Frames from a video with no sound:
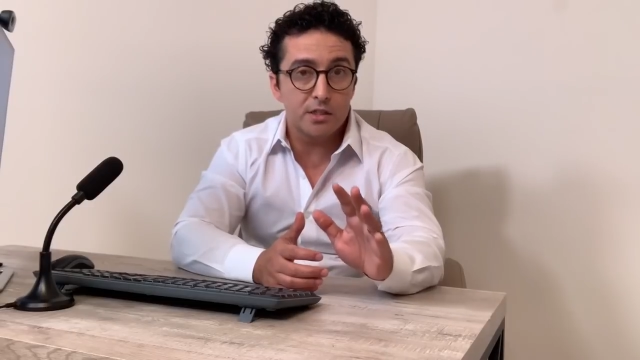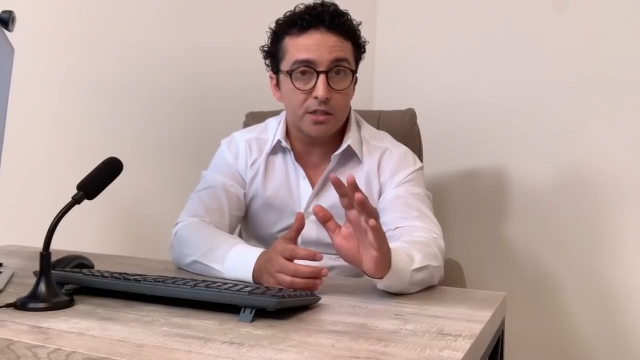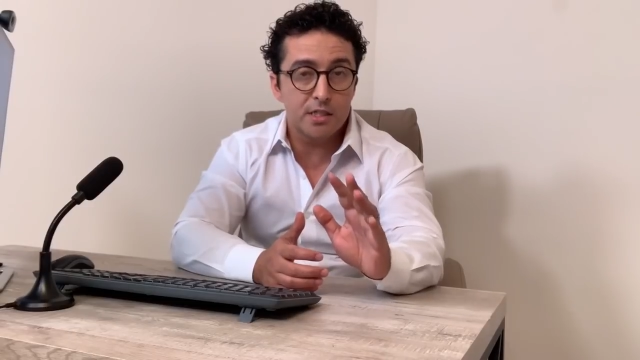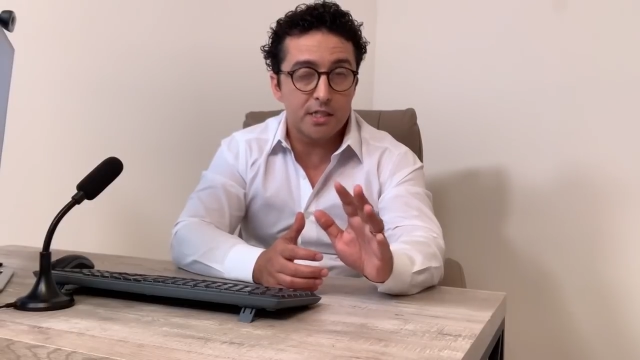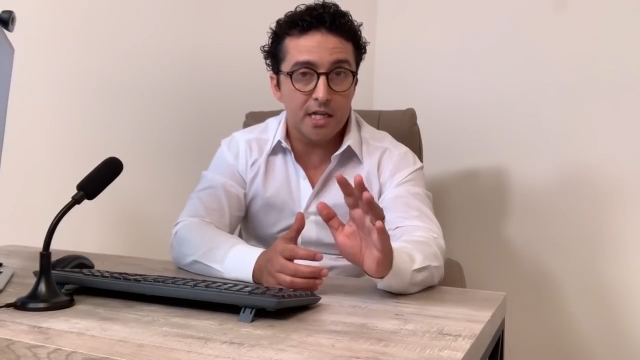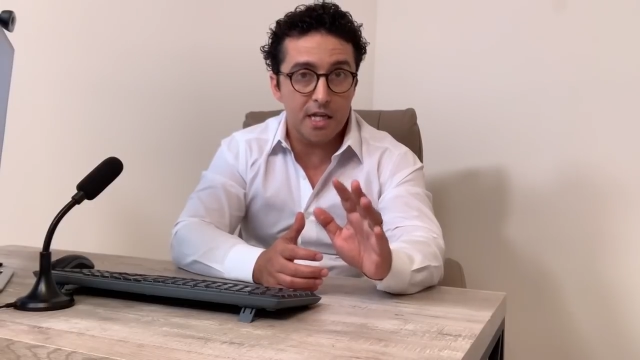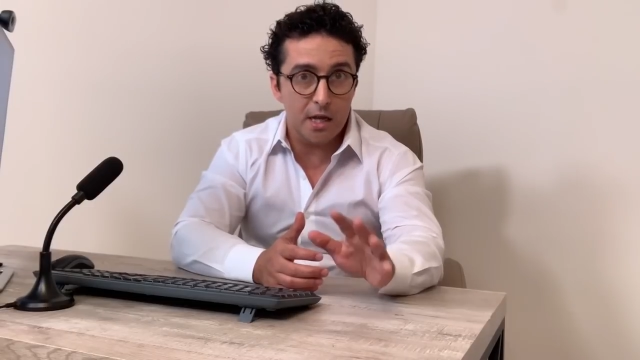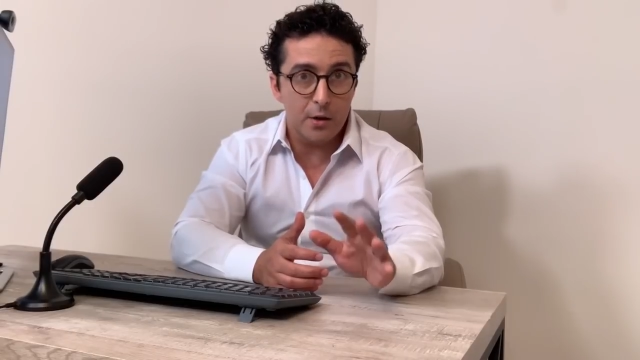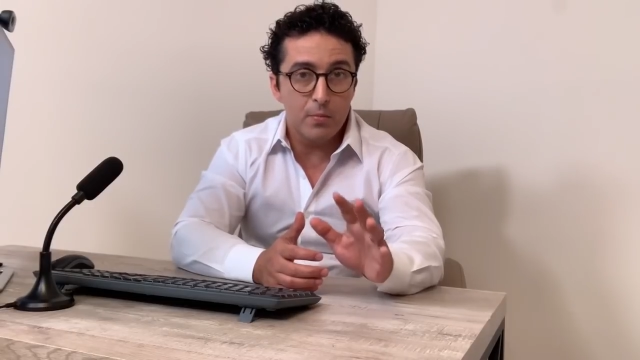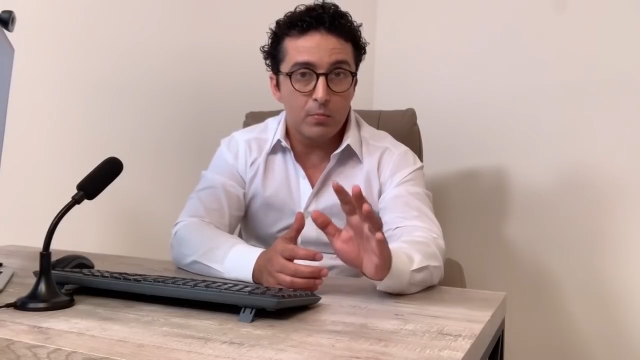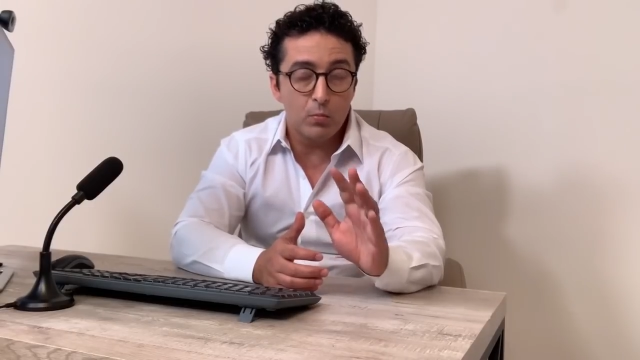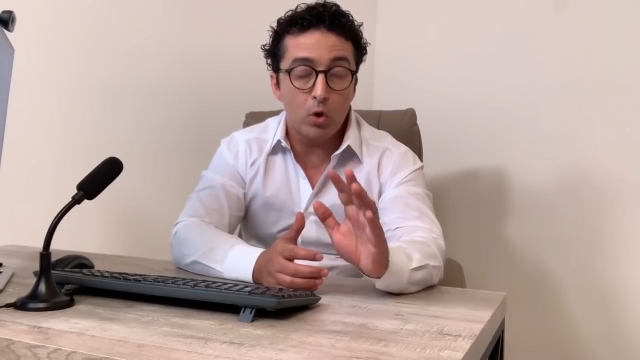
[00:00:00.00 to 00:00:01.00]
see,
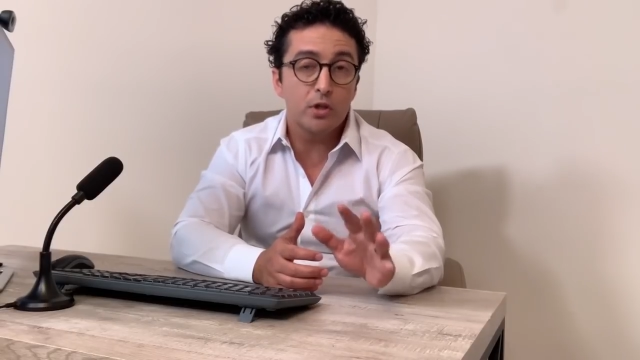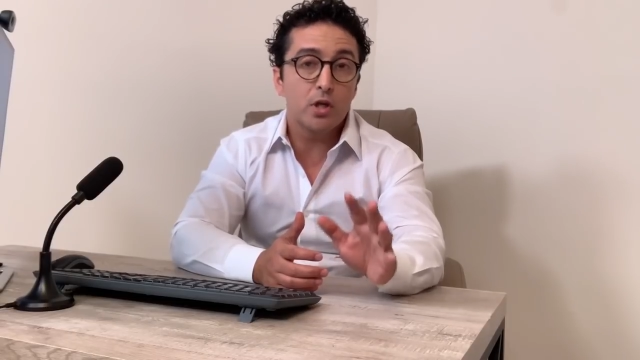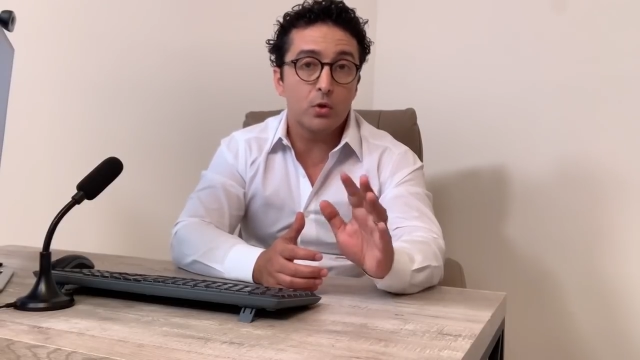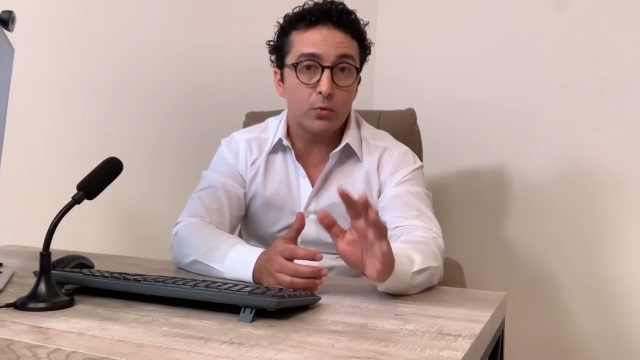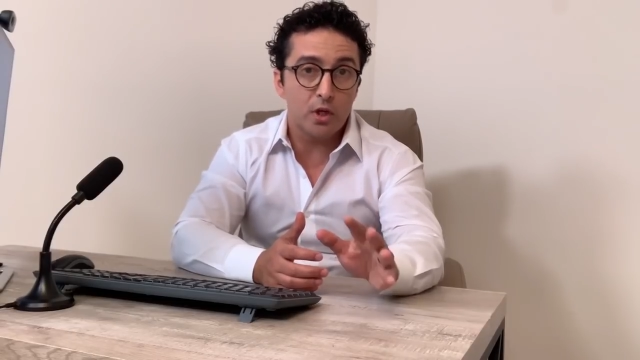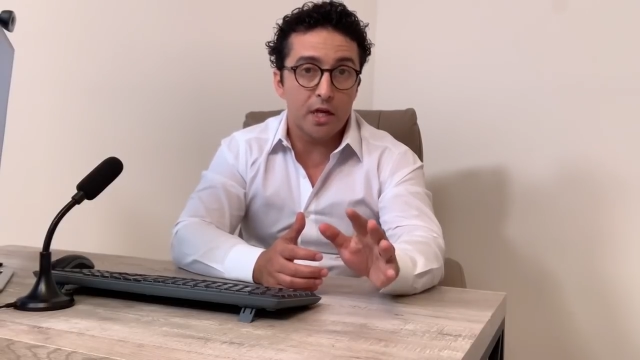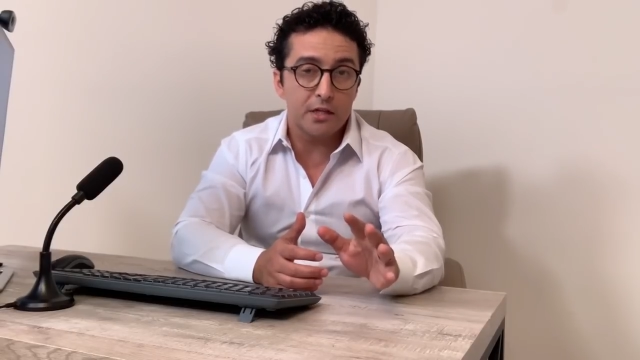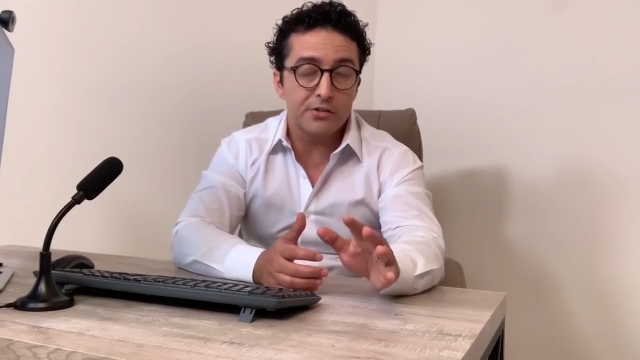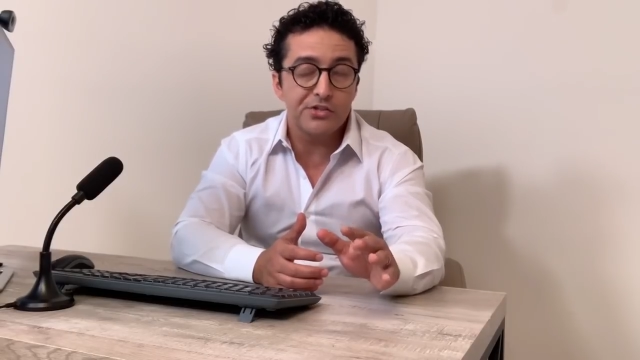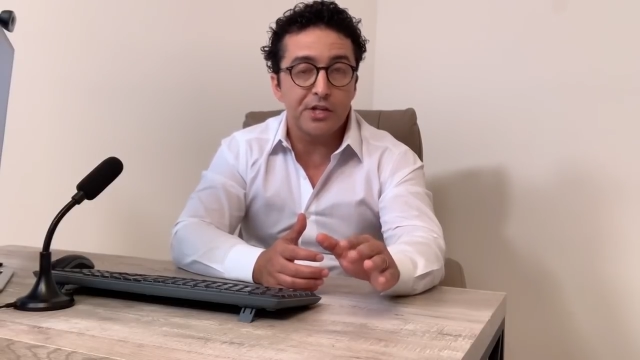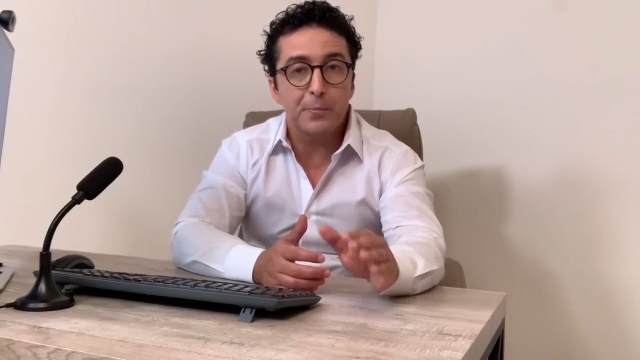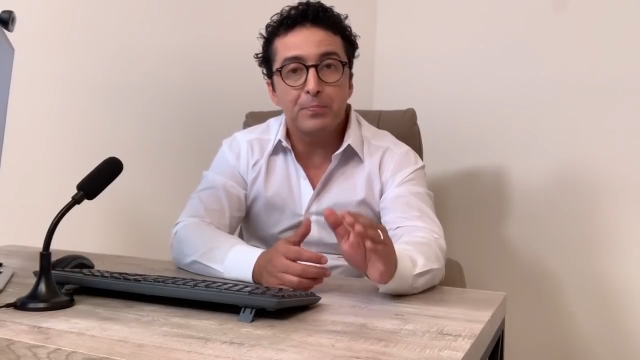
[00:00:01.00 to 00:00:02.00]
more than you would like to
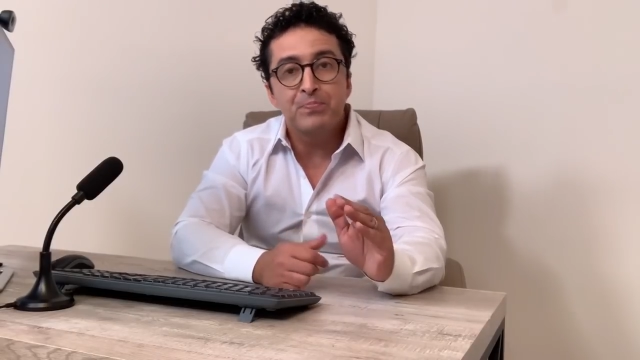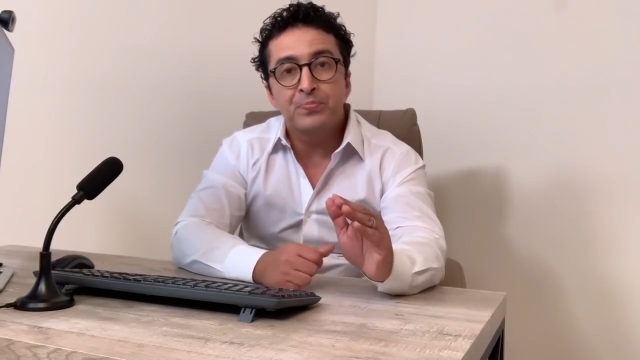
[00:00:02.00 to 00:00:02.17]
see.